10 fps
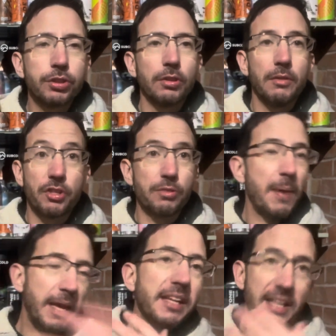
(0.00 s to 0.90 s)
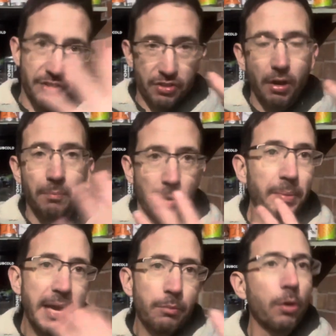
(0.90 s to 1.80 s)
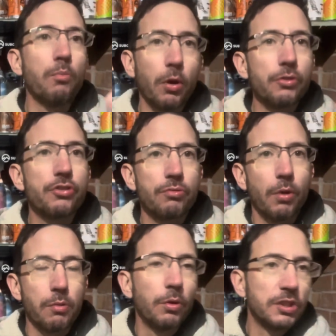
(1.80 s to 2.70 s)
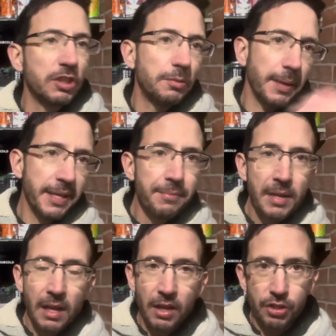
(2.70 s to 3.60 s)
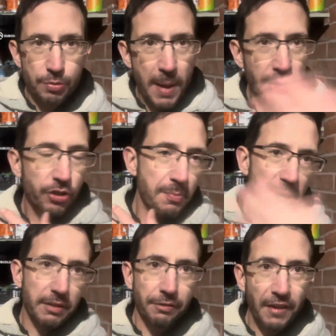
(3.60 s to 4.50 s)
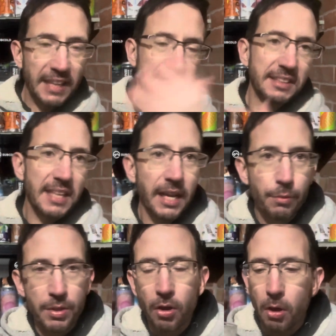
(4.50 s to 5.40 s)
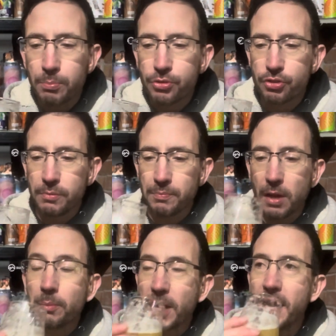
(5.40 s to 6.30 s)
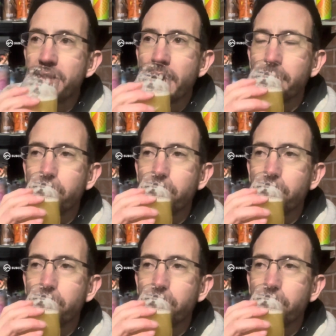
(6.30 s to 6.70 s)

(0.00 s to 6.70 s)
It is. I'm getting what I want. What I want is to be smashed about the face and neck with hops. I'm getting that.